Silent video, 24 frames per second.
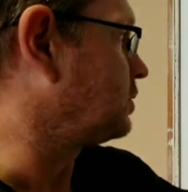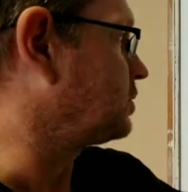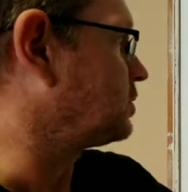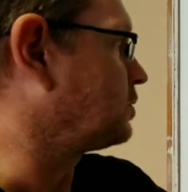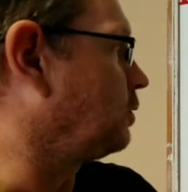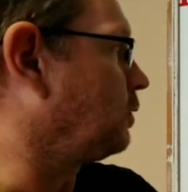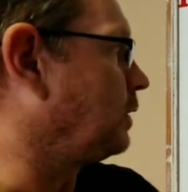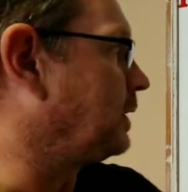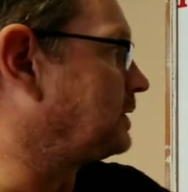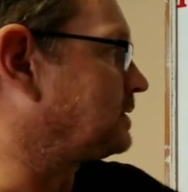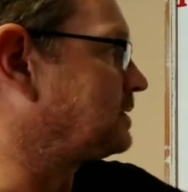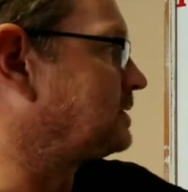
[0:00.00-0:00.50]

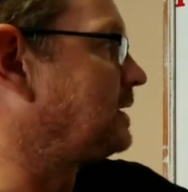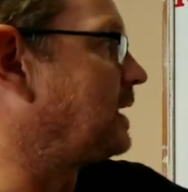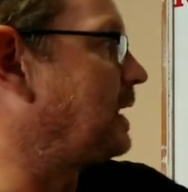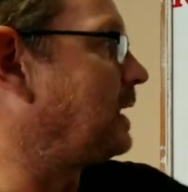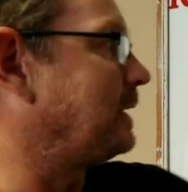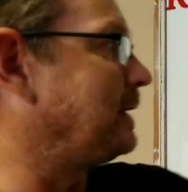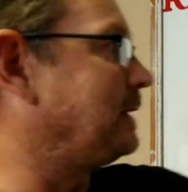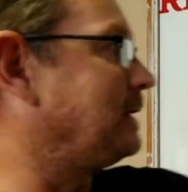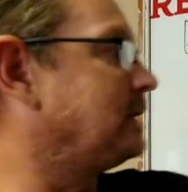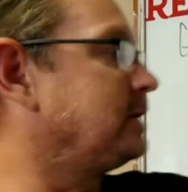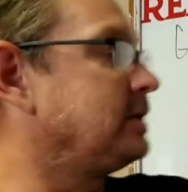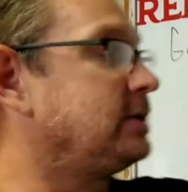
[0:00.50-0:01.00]
So that's
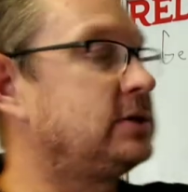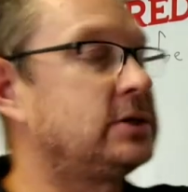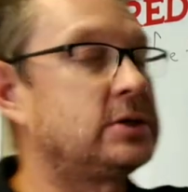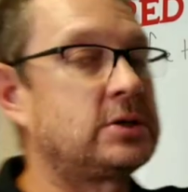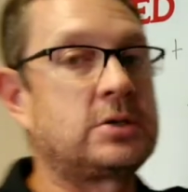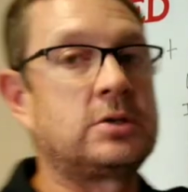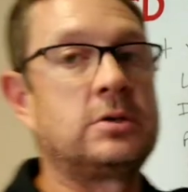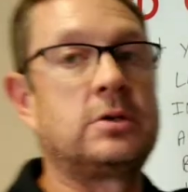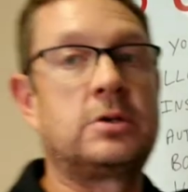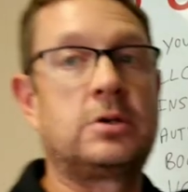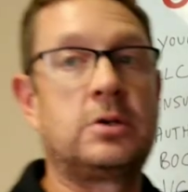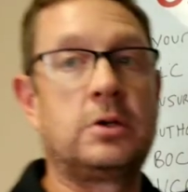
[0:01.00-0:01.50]
not in
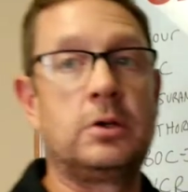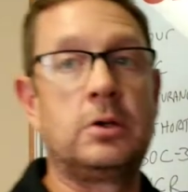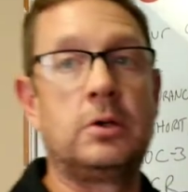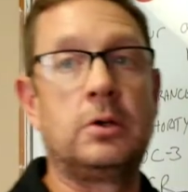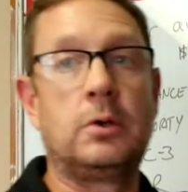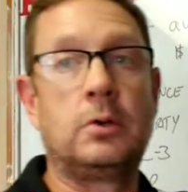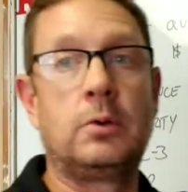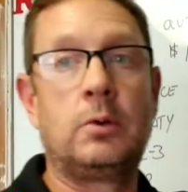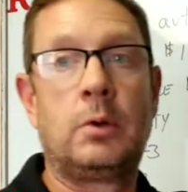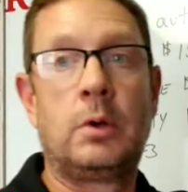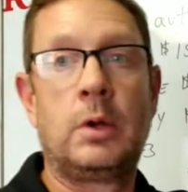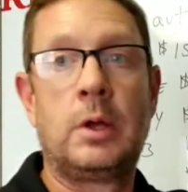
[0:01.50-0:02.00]
addition
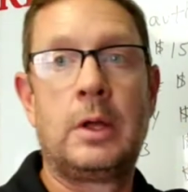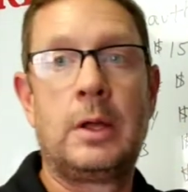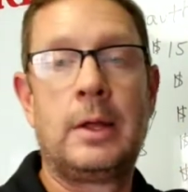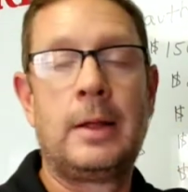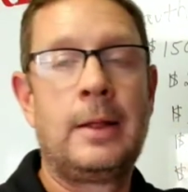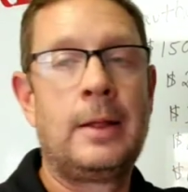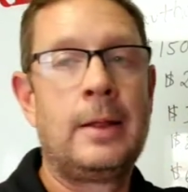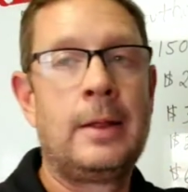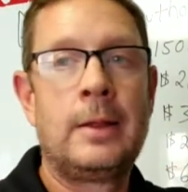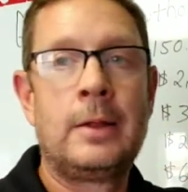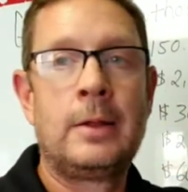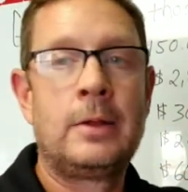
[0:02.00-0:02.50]
to.
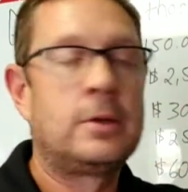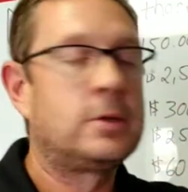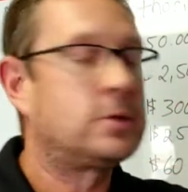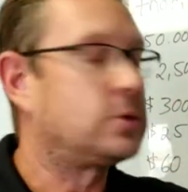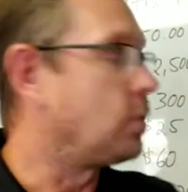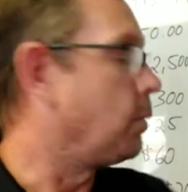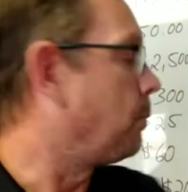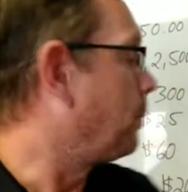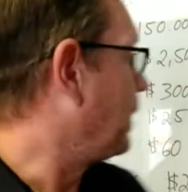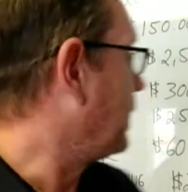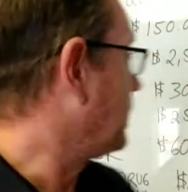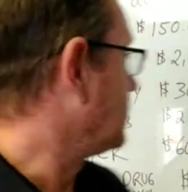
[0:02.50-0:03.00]

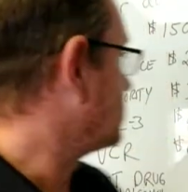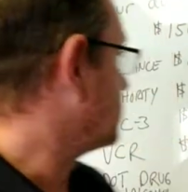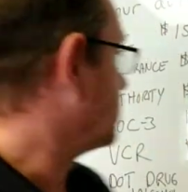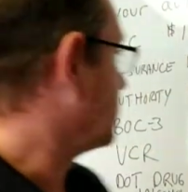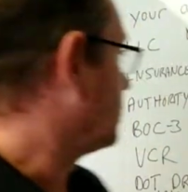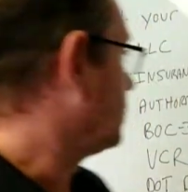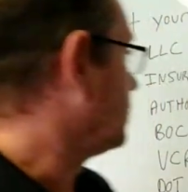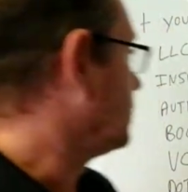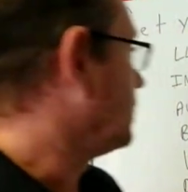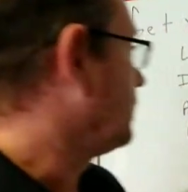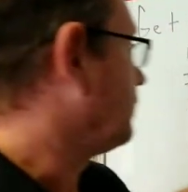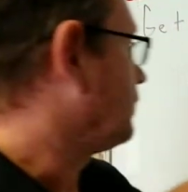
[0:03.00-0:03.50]
So
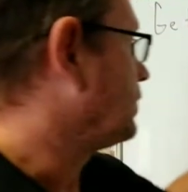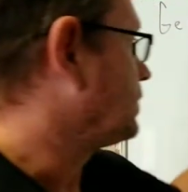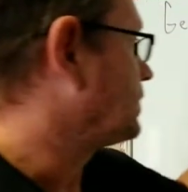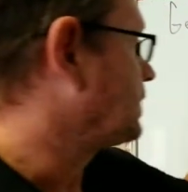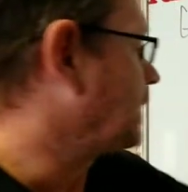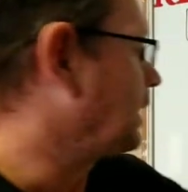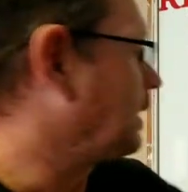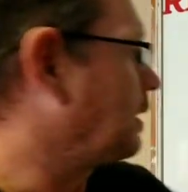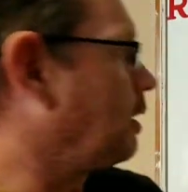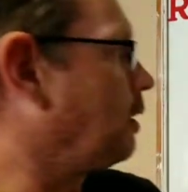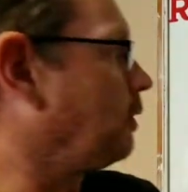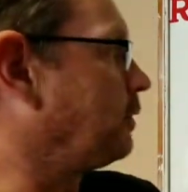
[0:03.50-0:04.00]
basically, if you
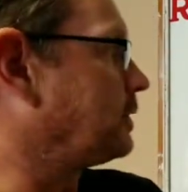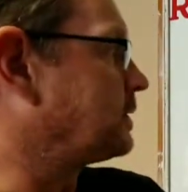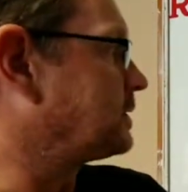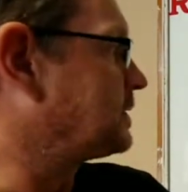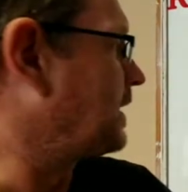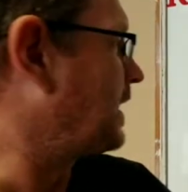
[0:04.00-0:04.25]
take all this,